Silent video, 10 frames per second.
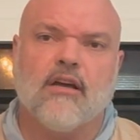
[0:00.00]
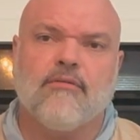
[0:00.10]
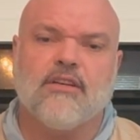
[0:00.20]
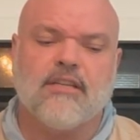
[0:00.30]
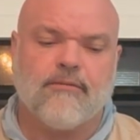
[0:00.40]

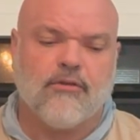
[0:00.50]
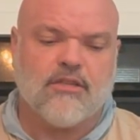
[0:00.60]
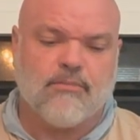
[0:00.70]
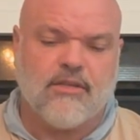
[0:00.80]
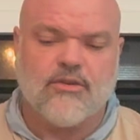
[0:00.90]
of the
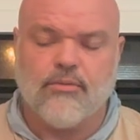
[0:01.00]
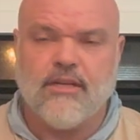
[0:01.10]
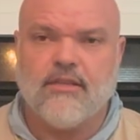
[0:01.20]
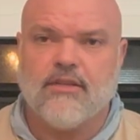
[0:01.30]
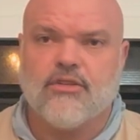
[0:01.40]
difference
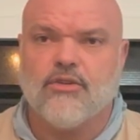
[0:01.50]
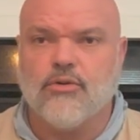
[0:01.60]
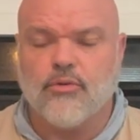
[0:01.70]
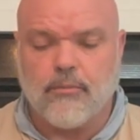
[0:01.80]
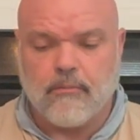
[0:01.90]
between the
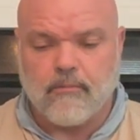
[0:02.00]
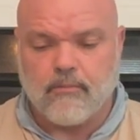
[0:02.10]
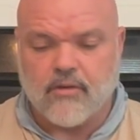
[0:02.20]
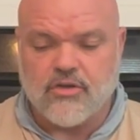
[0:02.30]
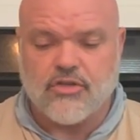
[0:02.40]
2
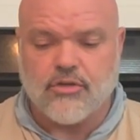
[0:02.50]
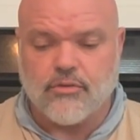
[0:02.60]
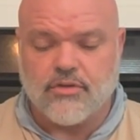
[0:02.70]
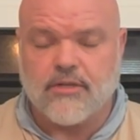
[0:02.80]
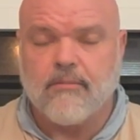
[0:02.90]

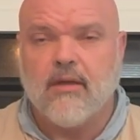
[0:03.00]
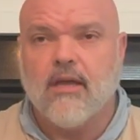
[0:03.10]
shoes.